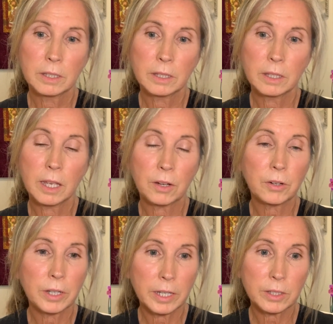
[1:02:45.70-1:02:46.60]
that
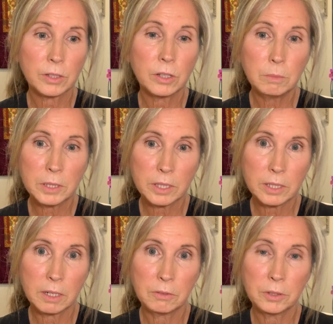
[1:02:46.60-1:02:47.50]
creates so much
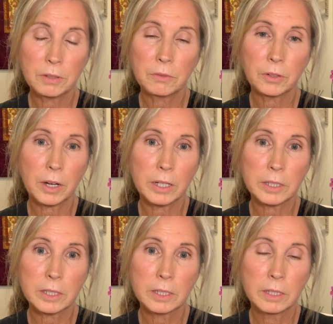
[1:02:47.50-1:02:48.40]
suffering for us,